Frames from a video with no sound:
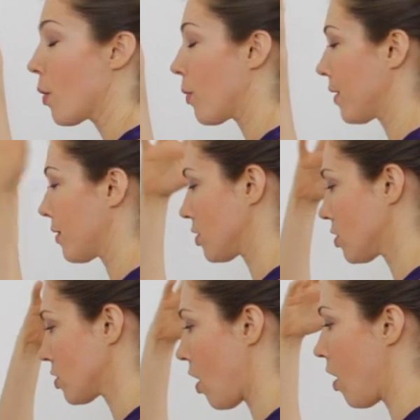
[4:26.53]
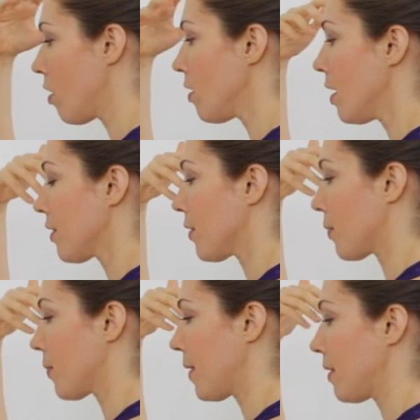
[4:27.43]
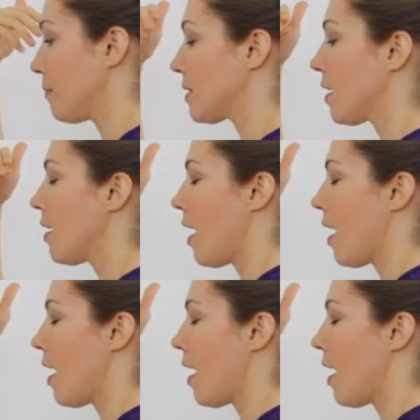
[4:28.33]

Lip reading: where your skull, your ribs,